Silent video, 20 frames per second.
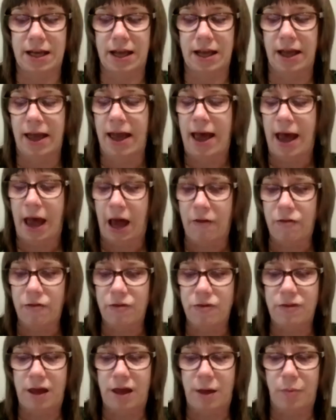And
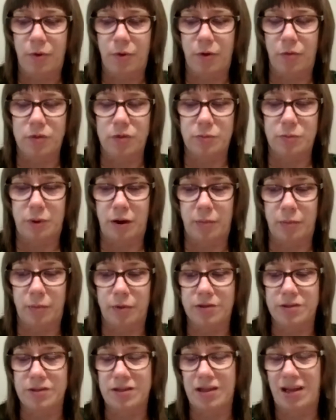after that book was
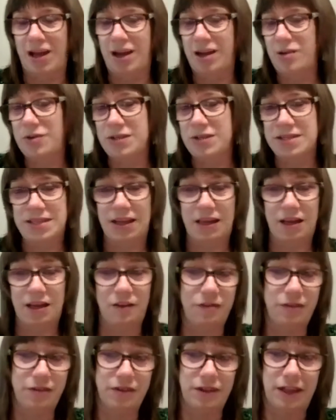published, I would
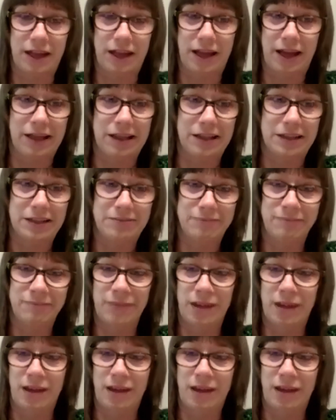say for like